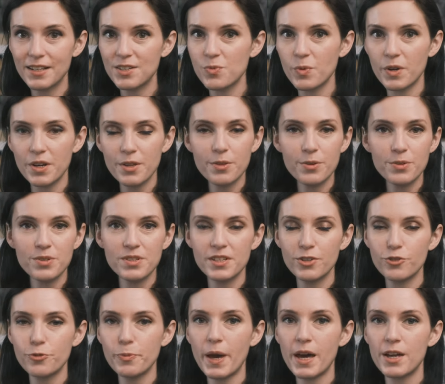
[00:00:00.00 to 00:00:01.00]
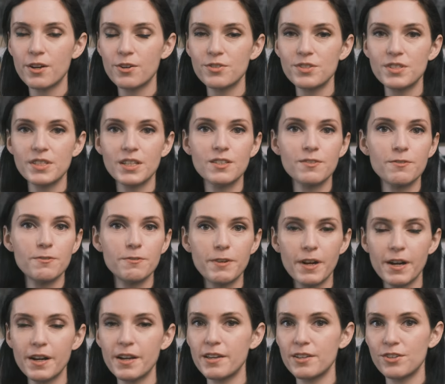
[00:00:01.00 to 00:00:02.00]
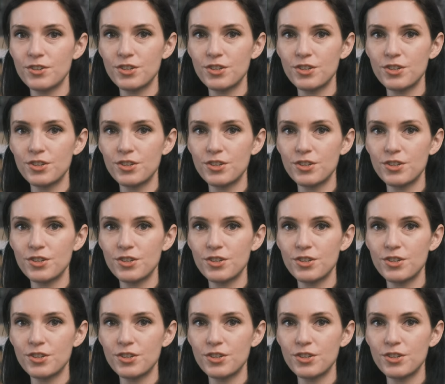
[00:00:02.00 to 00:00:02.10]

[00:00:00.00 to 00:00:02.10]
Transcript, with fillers: it's one of those stitch patterns that's very